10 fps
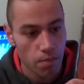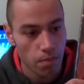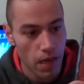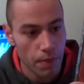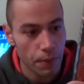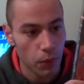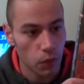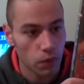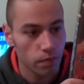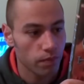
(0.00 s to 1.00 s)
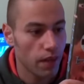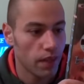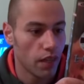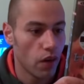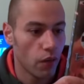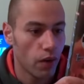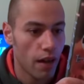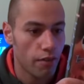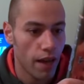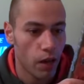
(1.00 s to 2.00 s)
Many people, you know,
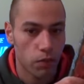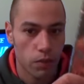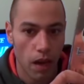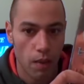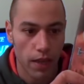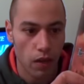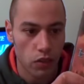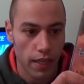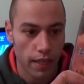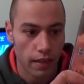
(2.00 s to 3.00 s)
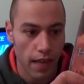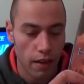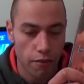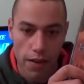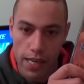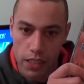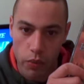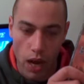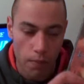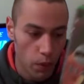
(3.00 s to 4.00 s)
have hang-ups about it because it kind of finished
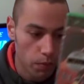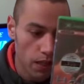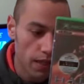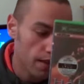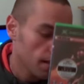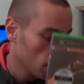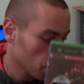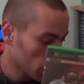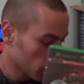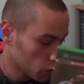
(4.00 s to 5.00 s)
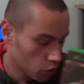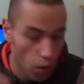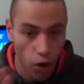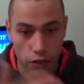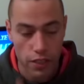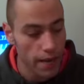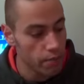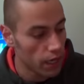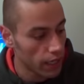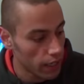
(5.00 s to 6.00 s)
quite abruptly, but it was just more of the
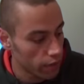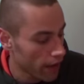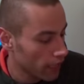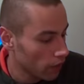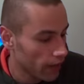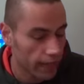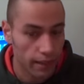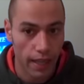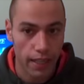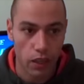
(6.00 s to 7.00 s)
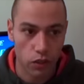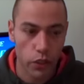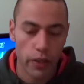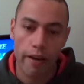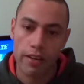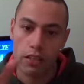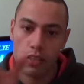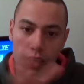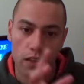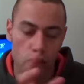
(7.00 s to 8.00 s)
same, really. If Halo, it had like, you know, 2 characters
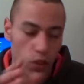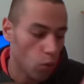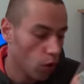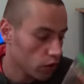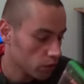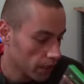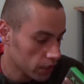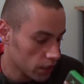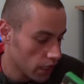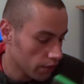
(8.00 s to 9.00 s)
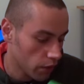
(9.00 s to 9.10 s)
instead of just the one as Master Chief.